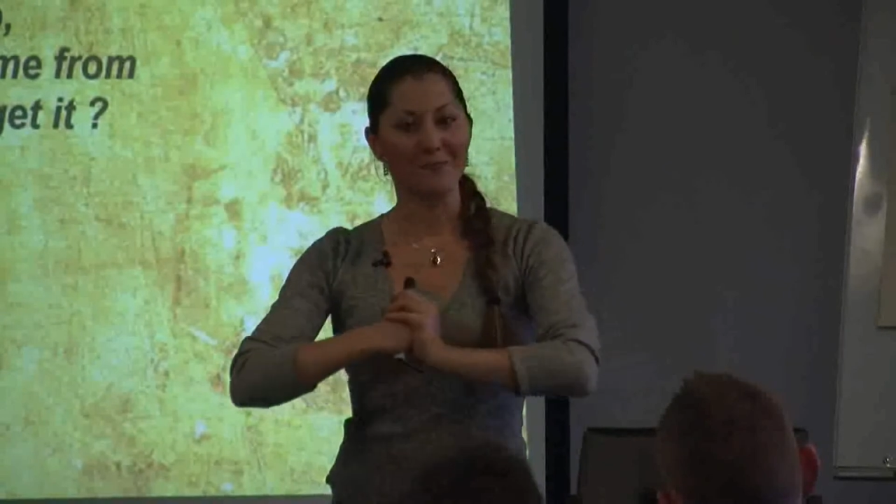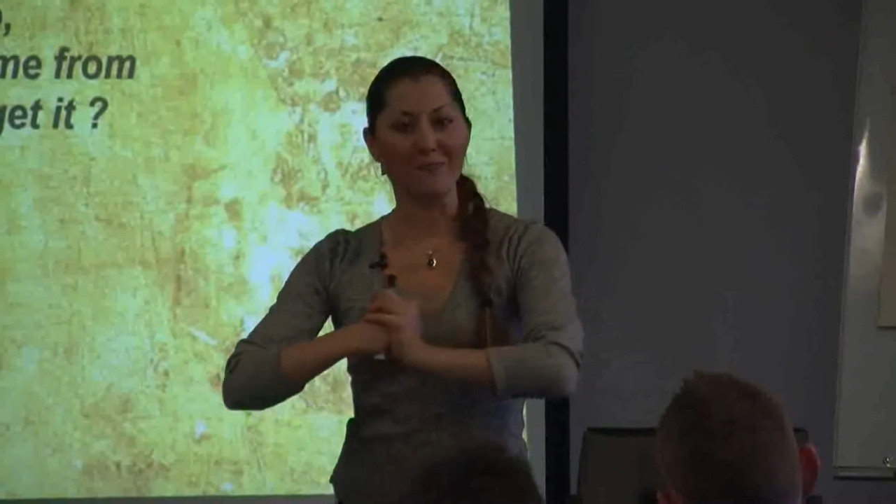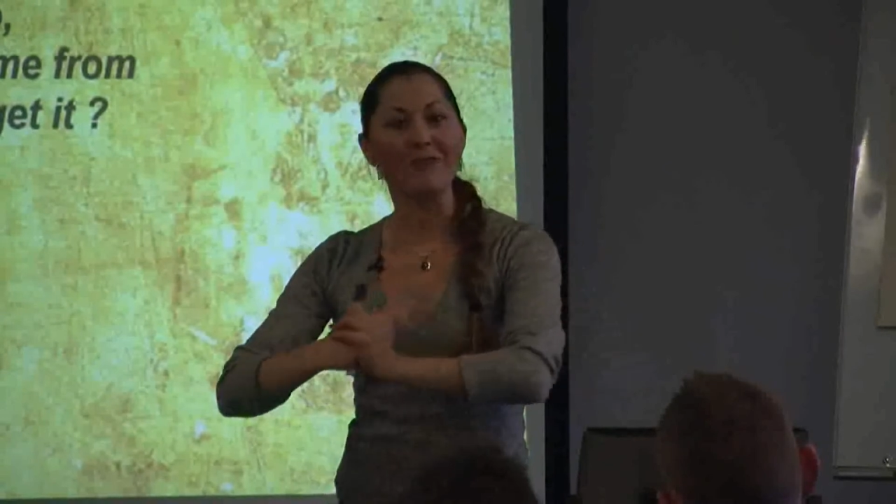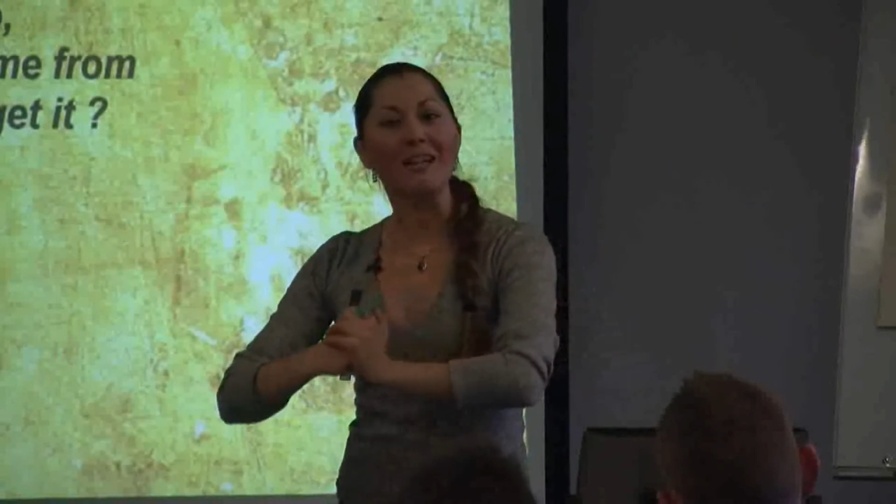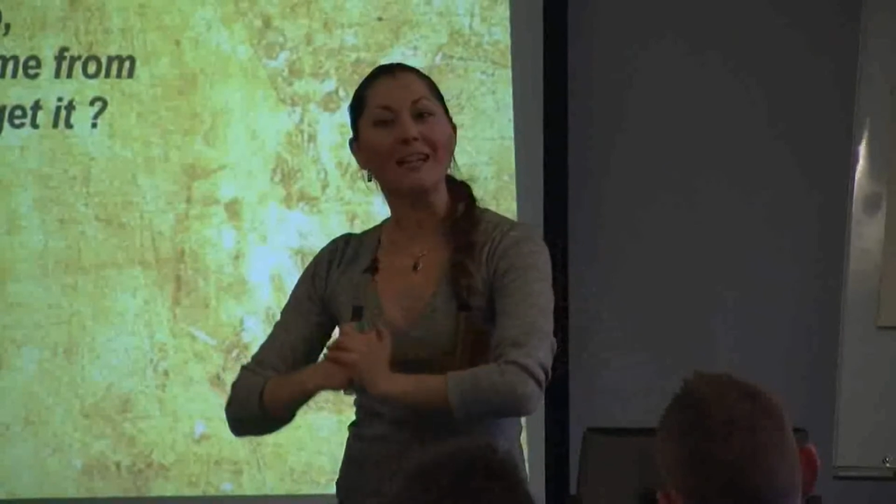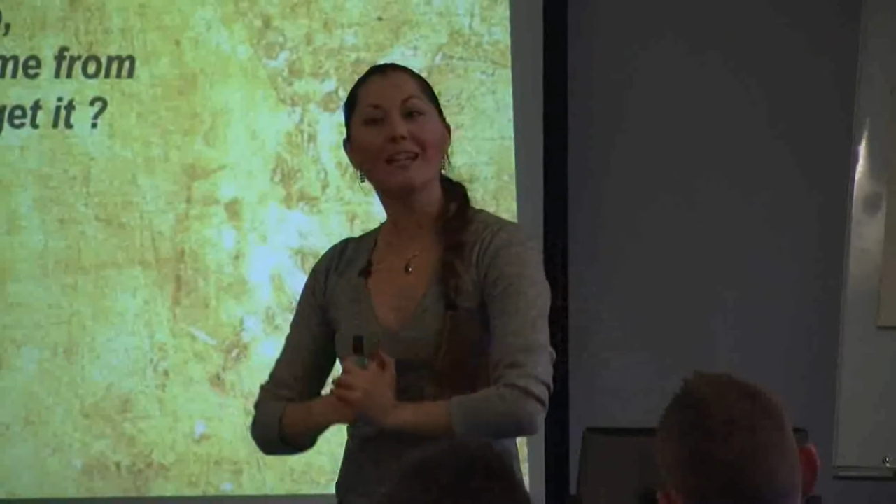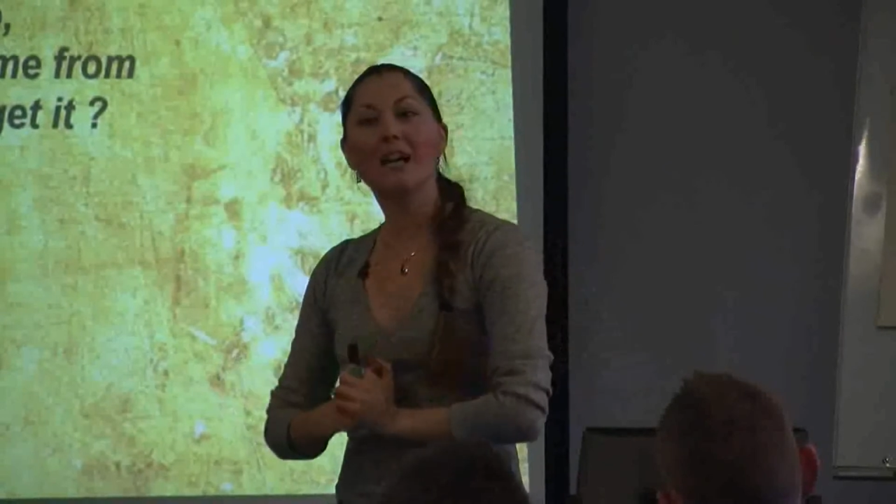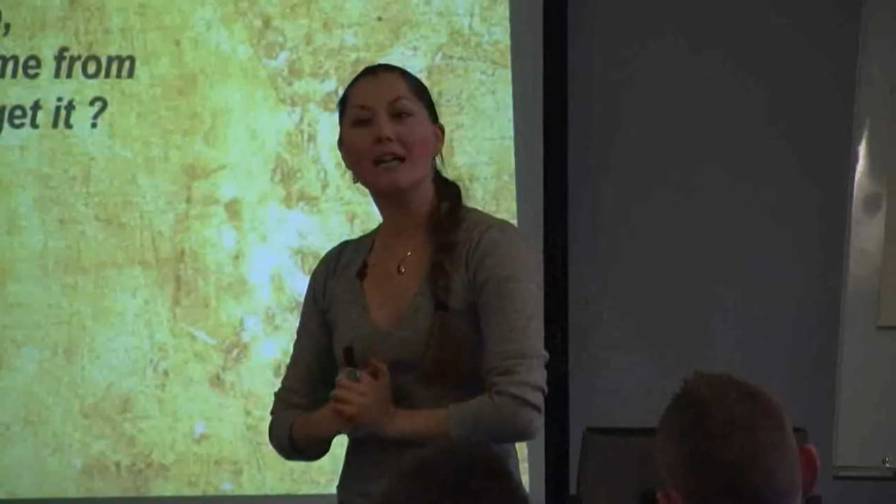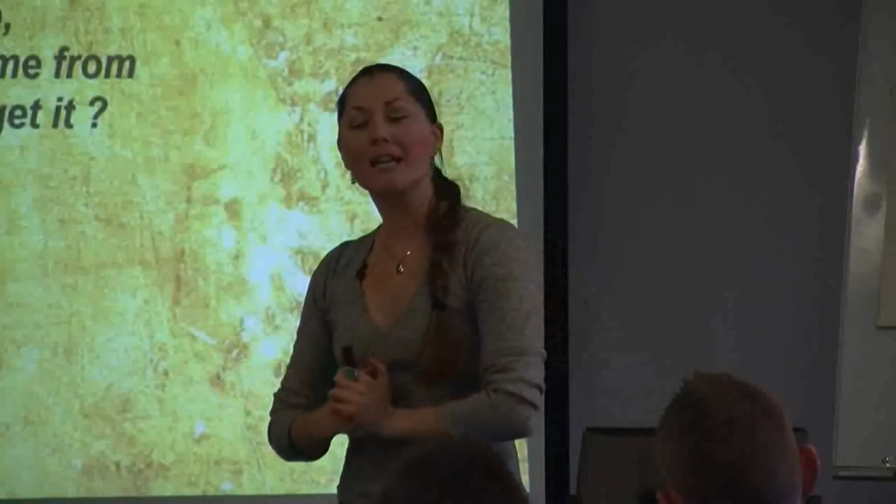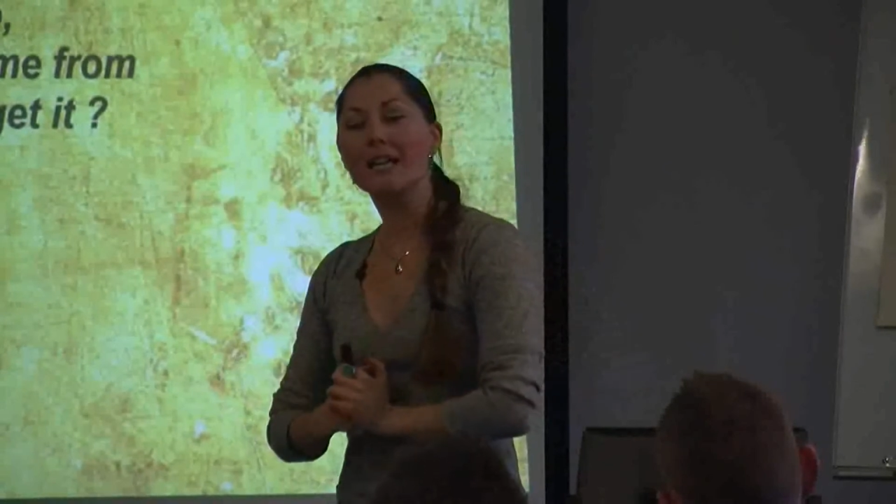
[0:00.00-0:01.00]
really
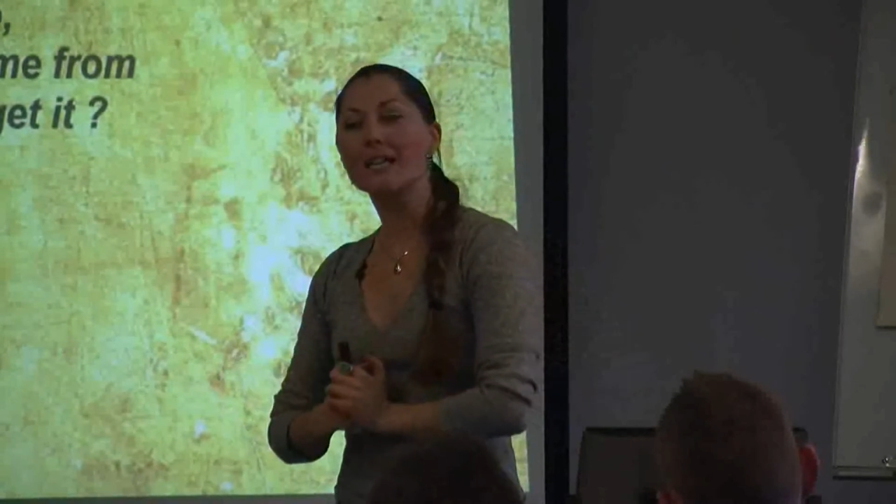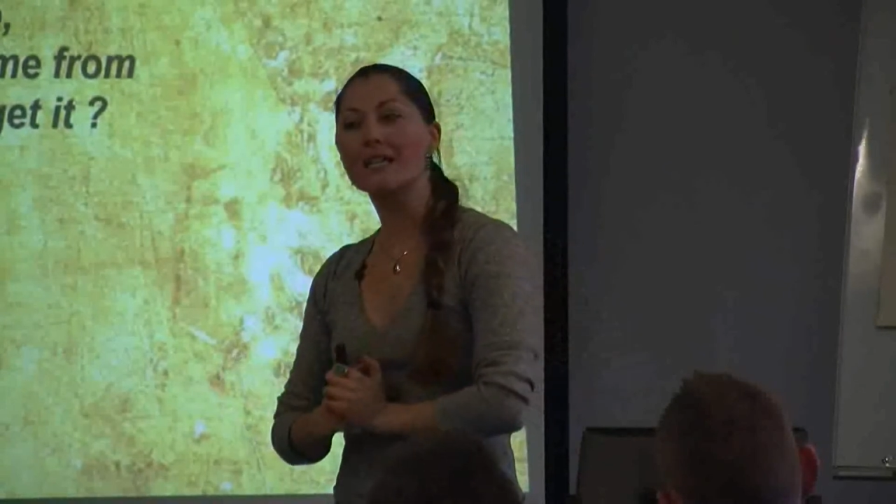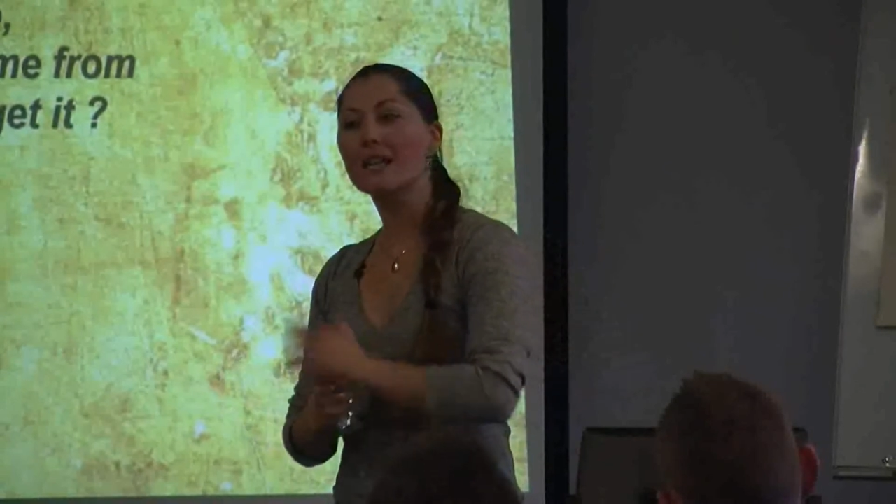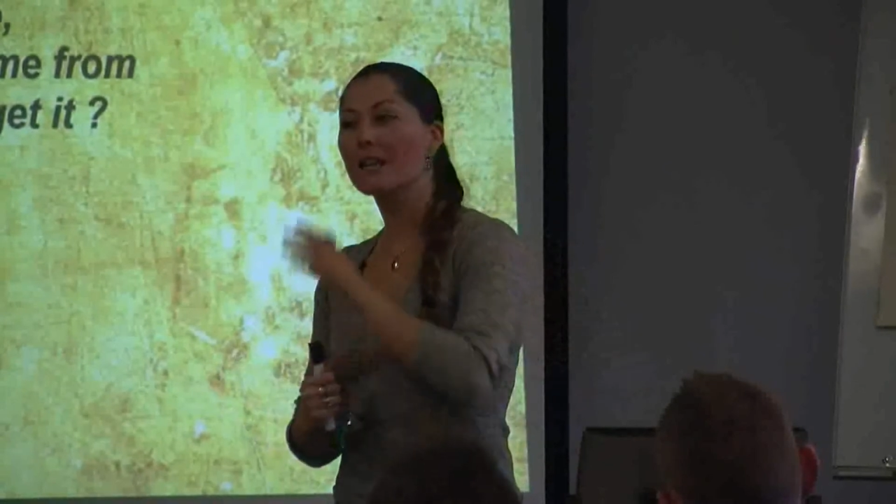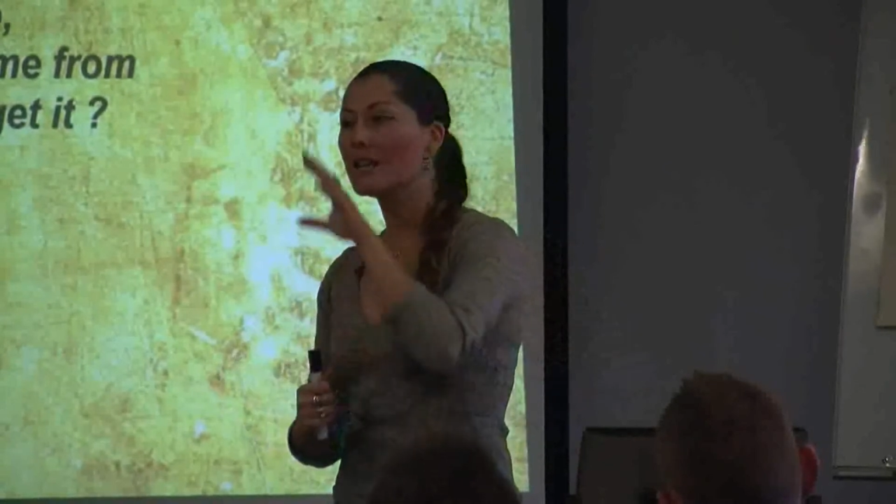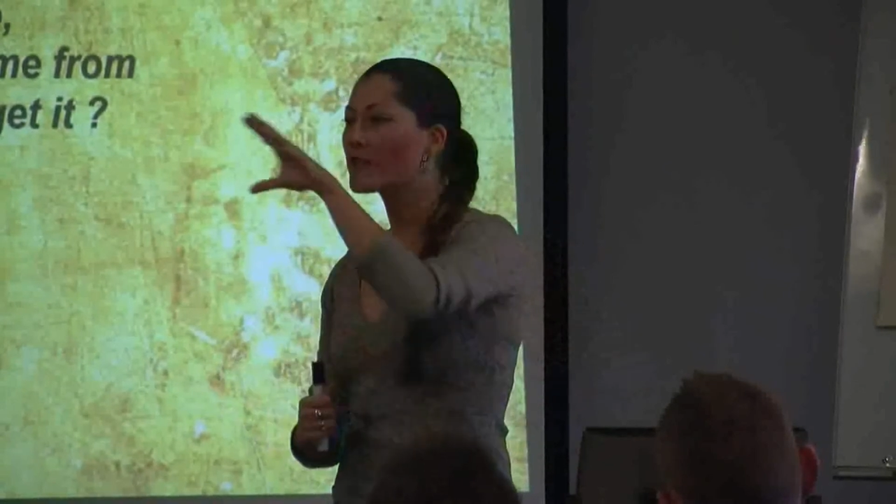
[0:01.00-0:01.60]
like is if